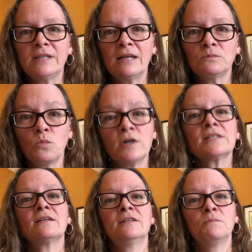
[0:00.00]
that
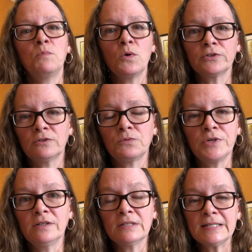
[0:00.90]
was an important
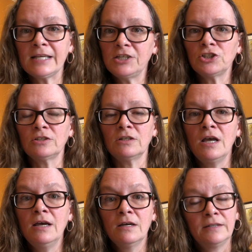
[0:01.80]
realization.
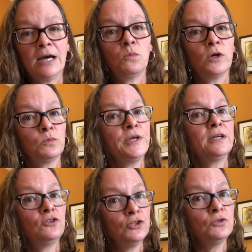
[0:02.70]
Now, what we
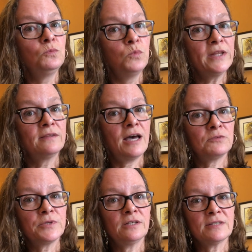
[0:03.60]
do with that
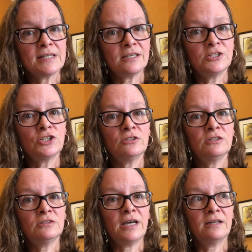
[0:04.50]

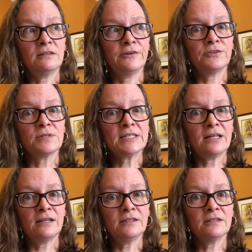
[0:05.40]
realization and
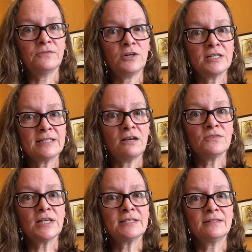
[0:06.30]
understanding of
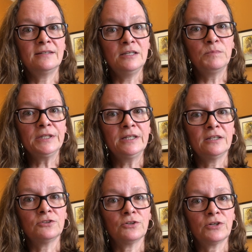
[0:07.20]
ourselves as a deeply
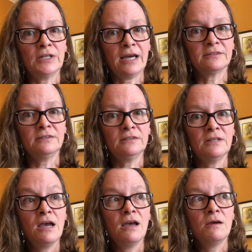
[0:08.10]

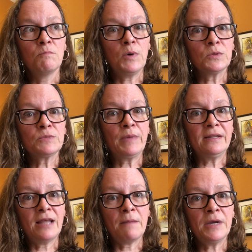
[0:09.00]
interconnected
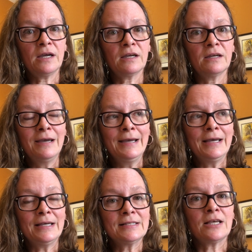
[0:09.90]
post-pandemic
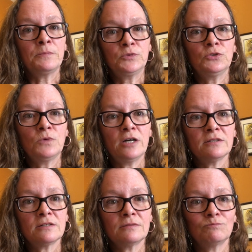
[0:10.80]
is up to
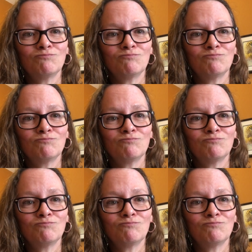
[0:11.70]
us.